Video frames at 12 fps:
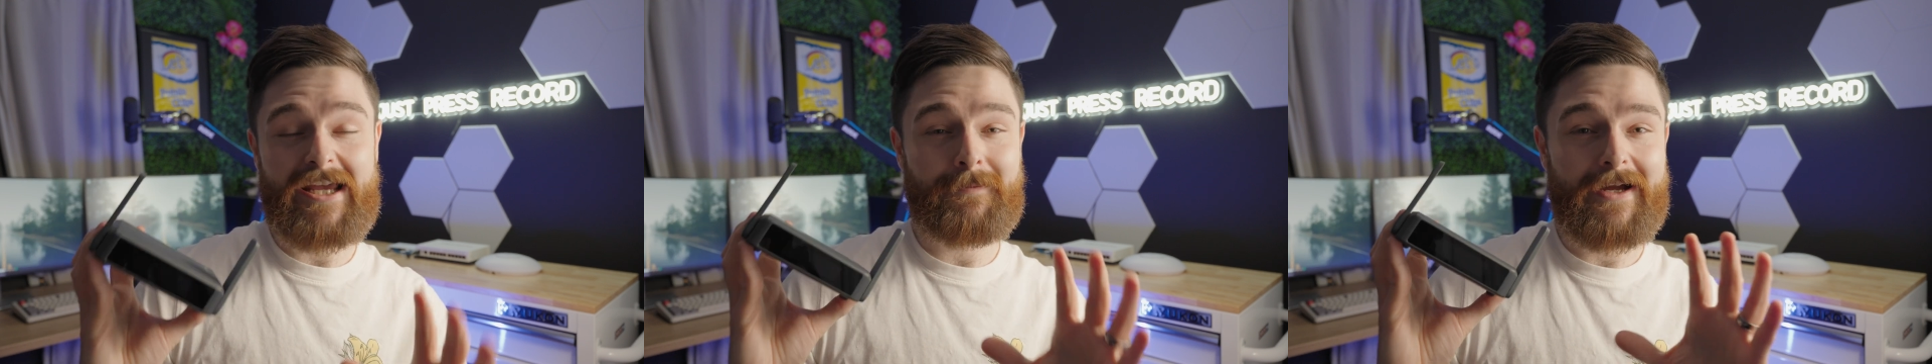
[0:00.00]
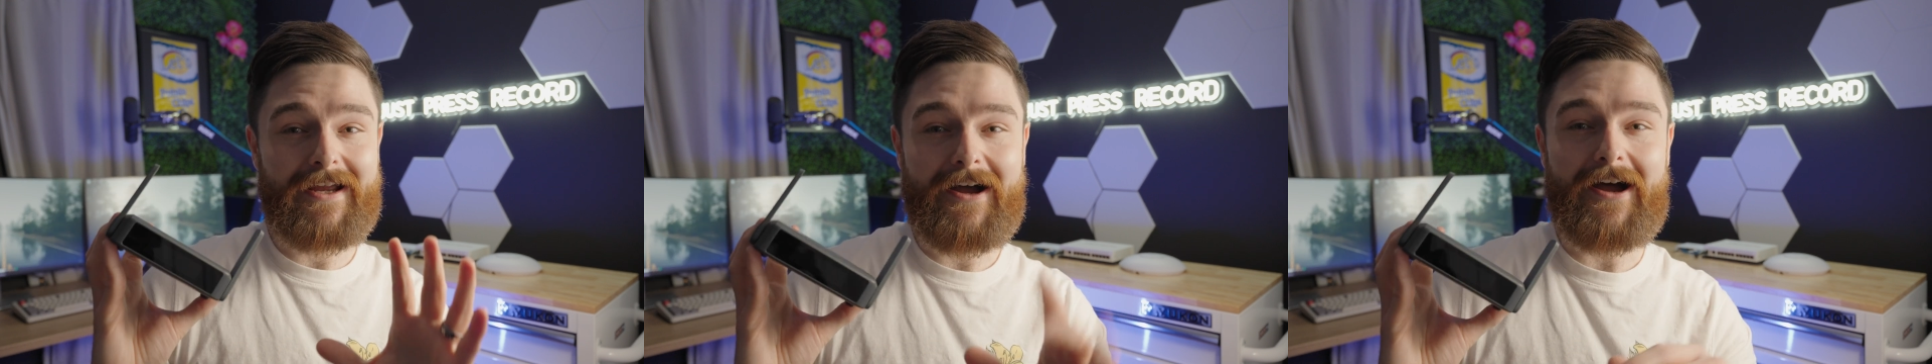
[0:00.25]

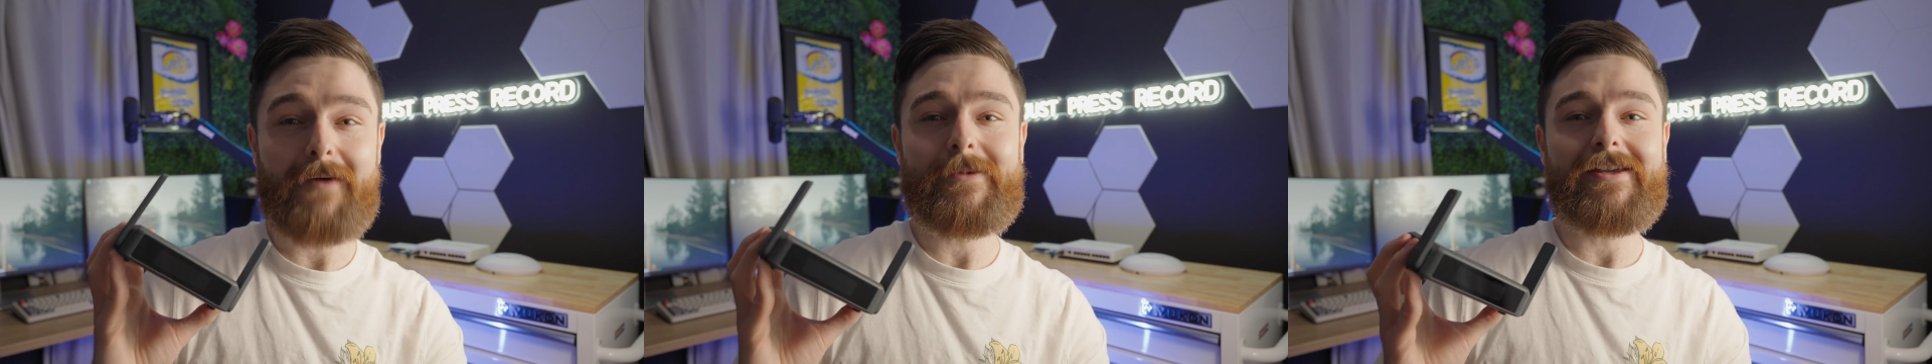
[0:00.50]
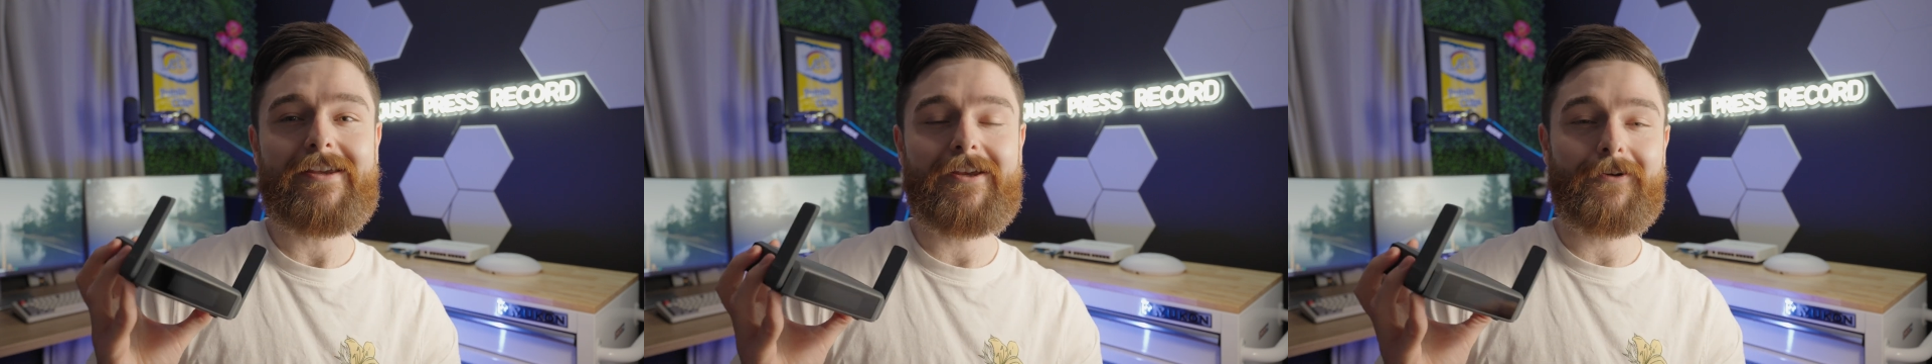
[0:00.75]
and my
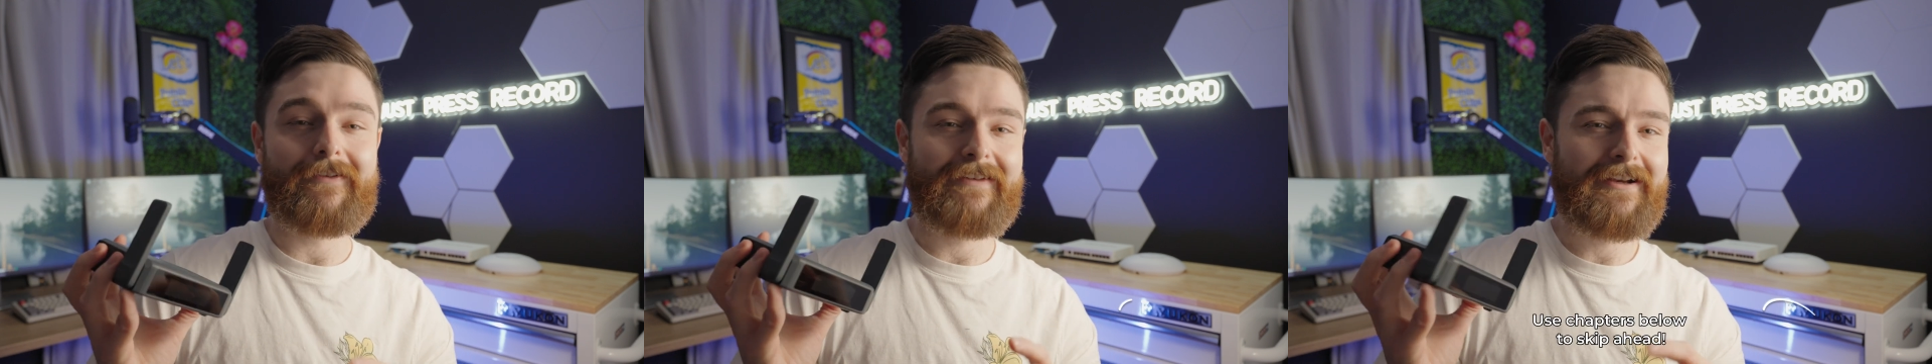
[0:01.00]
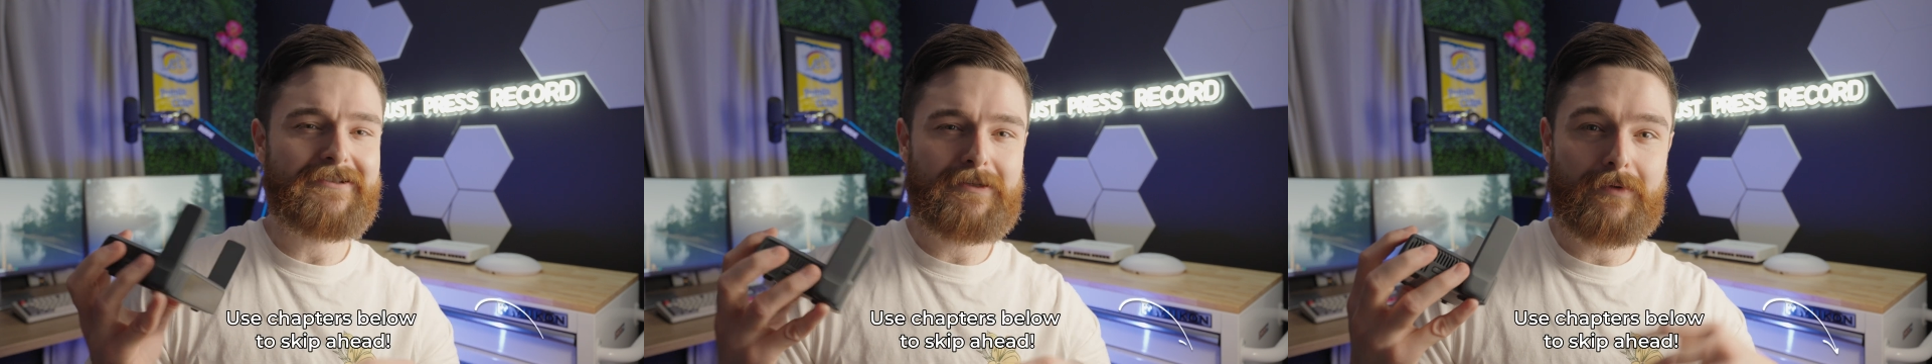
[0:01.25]
hobby here is
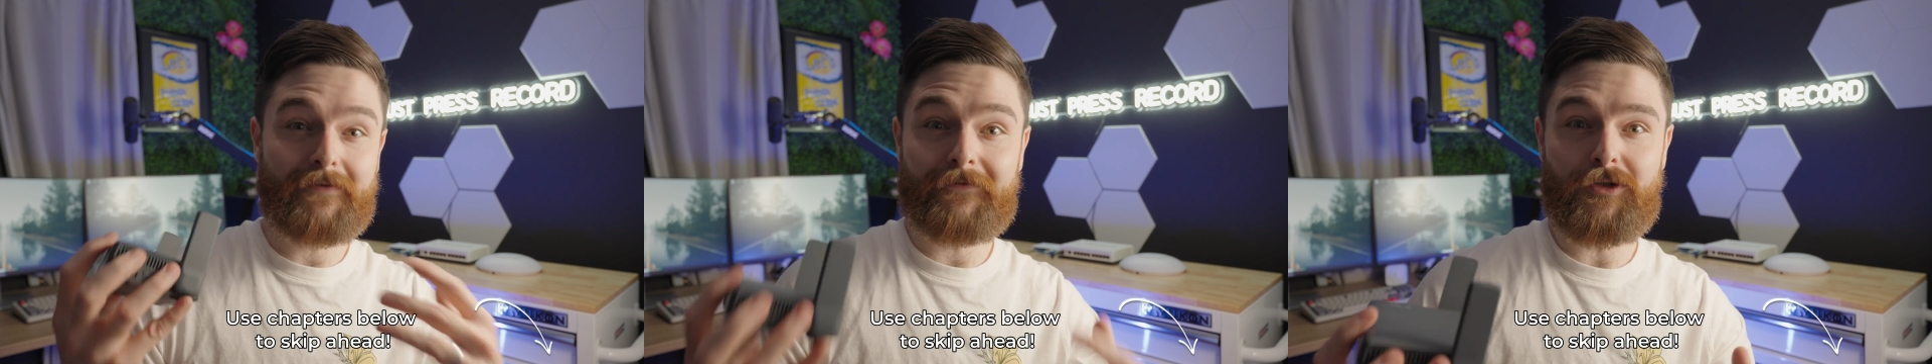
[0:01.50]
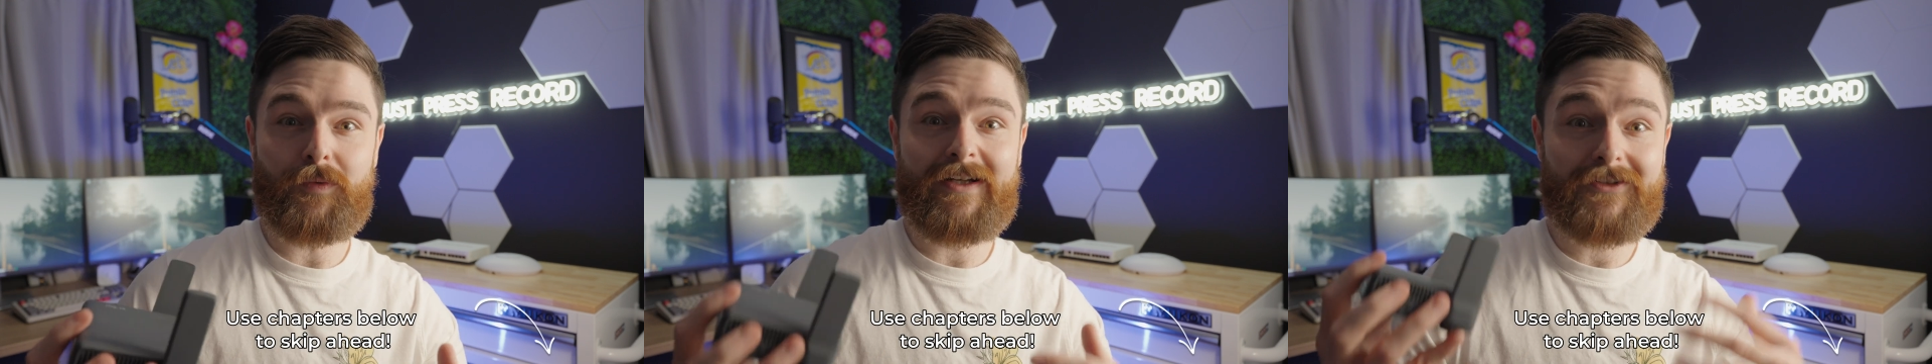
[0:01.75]
actually
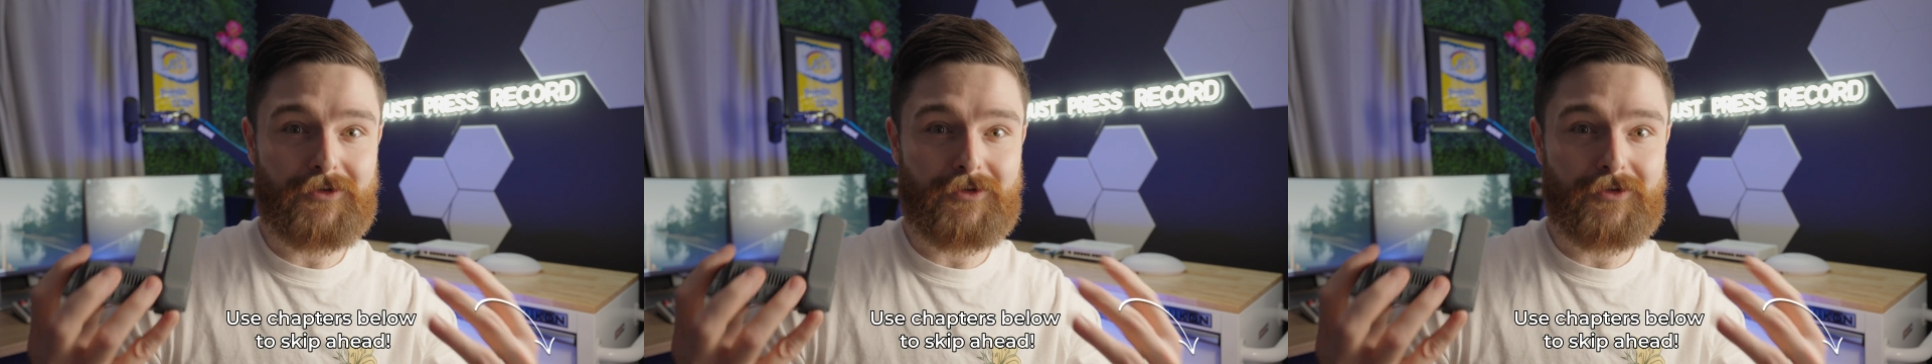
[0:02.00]
reviewing